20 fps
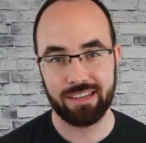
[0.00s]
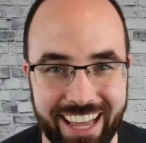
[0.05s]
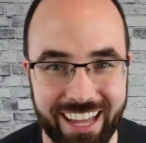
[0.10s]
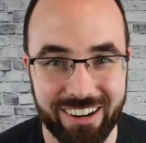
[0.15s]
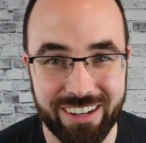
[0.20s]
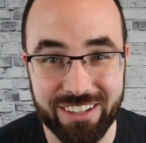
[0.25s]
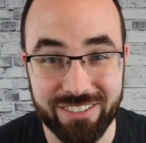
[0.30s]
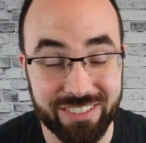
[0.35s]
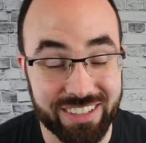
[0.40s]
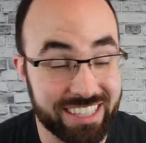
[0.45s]
I
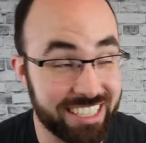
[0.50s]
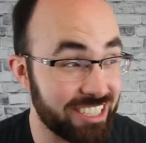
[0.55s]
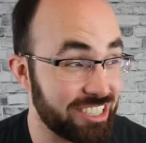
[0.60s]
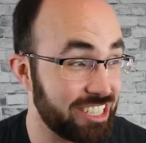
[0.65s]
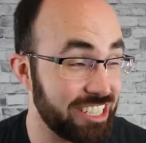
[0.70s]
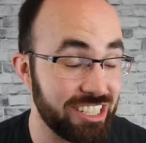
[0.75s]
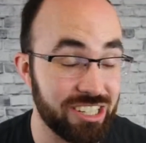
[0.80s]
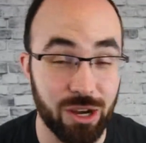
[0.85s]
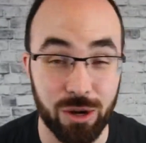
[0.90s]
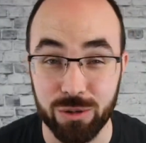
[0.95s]
don't even think
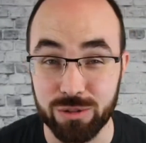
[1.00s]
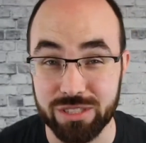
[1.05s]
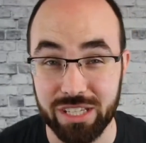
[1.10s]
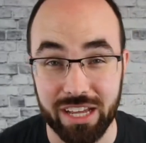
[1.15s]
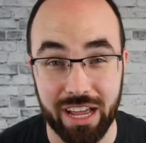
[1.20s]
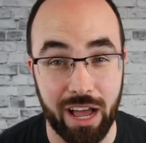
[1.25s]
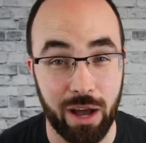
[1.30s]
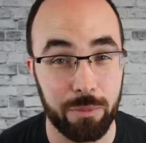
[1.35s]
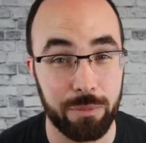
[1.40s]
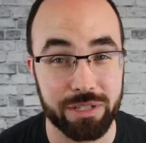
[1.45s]
she knows
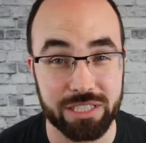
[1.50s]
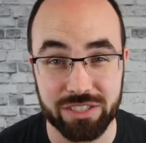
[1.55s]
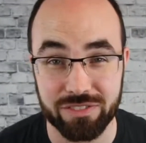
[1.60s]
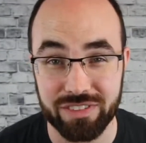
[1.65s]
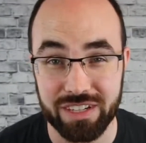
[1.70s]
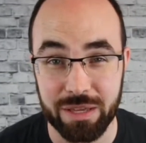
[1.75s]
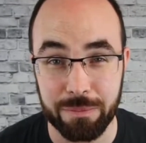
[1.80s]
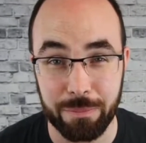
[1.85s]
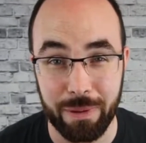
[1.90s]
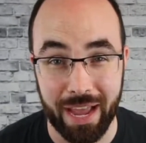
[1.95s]
how much of
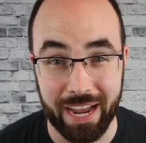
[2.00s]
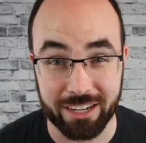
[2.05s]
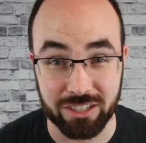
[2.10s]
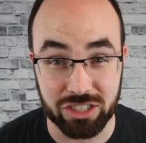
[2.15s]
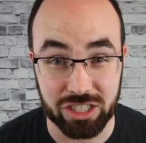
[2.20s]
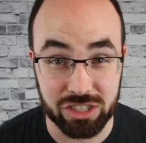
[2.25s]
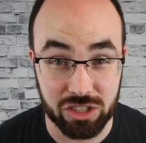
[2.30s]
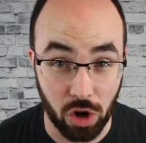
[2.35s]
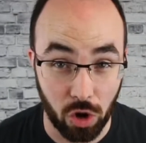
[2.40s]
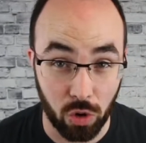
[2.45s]
an impact
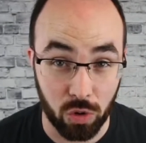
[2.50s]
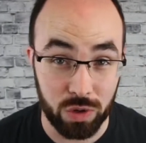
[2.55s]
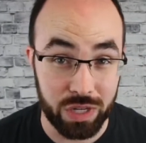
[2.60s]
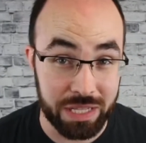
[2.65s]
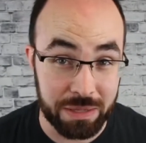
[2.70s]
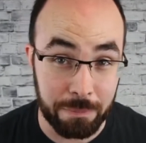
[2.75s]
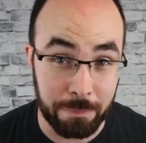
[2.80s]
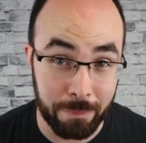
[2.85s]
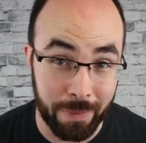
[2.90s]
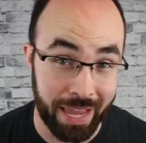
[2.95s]
she's
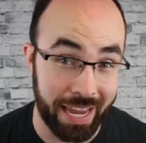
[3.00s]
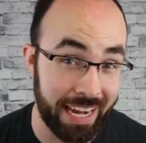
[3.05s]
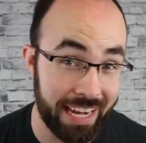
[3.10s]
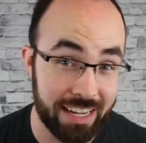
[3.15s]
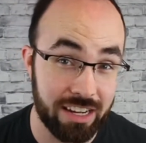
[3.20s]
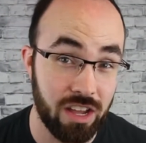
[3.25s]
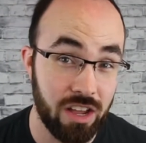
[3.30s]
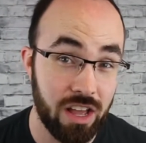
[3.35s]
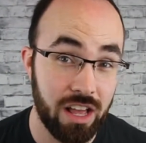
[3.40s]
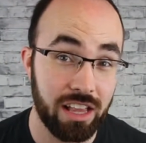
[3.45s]
already
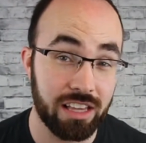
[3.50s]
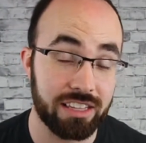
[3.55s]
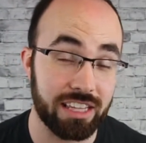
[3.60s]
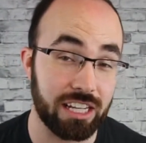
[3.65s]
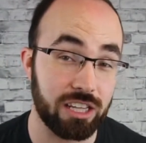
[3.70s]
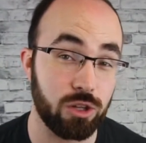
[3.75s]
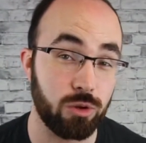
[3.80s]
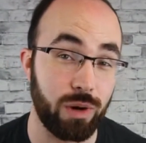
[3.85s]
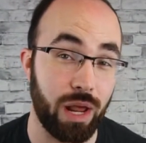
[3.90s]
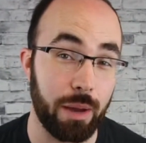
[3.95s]
made,
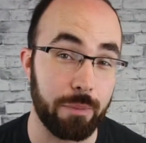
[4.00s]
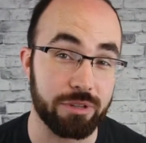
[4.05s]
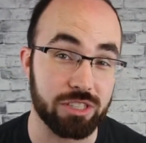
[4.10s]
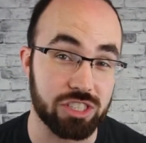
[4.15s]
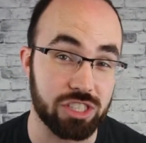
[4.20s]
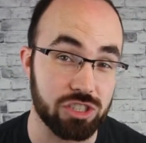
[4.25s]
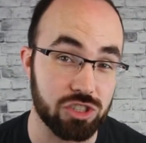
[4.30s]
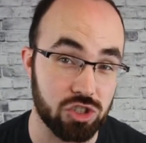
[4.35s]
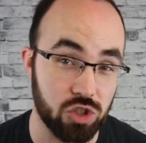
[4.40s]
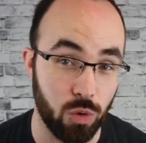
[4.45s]
let alone how much
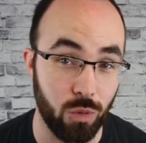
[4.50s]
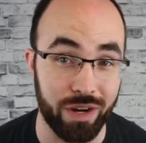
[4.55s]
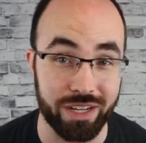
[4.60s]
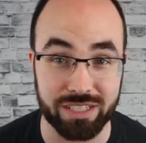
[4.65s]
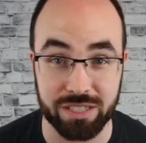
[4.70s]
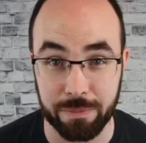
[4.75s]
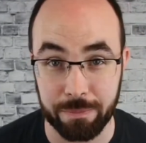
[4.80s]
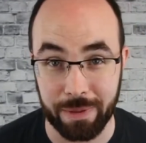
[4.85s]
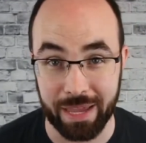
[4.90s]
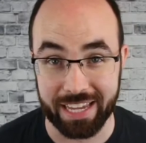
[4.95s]
she's
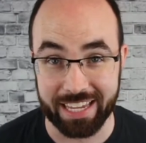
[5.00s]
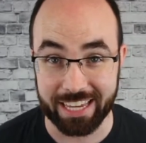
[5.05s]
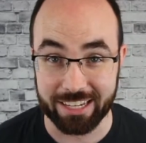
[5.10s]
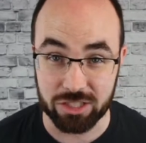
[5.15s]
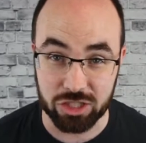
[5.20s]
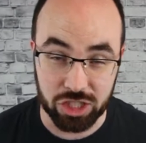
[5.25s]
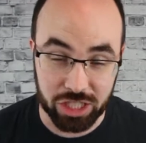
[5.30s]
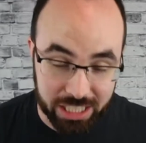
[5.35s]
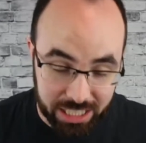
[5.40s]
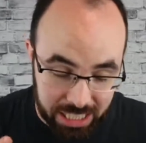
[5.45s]
going to make
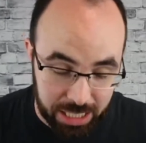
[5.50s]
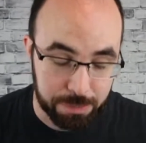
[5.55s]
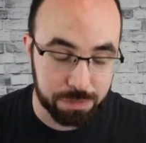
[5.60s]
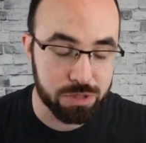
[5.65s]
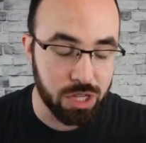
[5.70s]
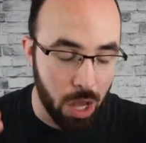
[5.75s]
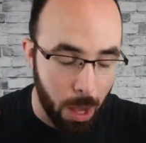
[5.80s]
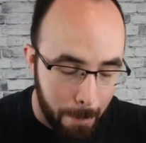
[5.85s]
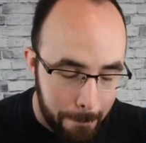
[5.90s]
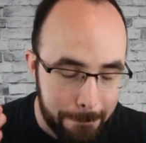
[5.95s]
as she
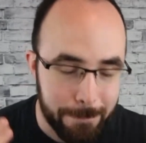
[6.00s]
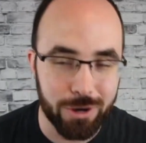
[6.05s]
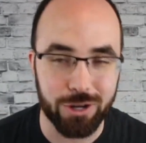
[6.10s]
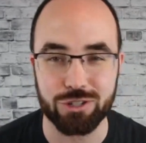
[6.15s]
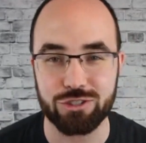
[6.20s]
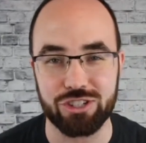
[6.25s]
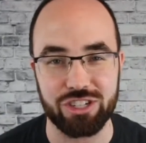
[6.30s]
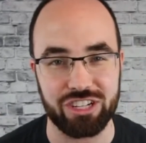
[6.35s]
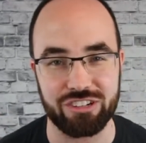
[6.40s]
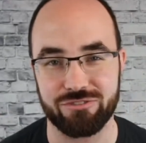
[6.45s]
keeps
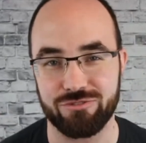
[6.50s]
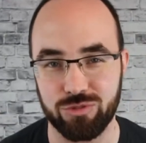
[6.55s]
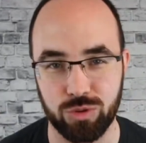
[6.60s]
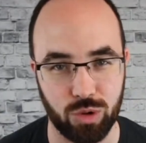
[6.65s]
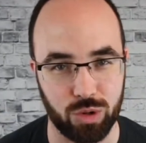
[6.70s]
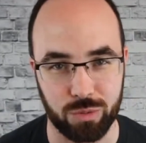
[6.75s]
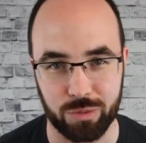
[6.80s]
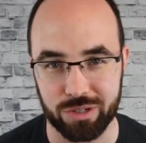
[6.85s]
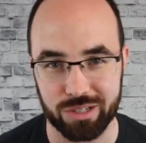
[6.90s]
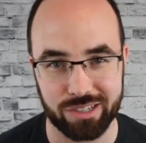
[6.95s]
pushing
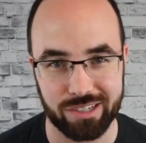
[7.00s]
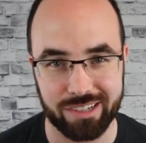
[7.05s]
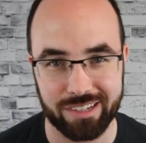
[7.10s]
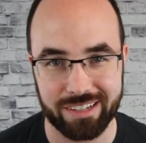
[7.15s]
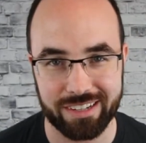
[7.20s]
forward.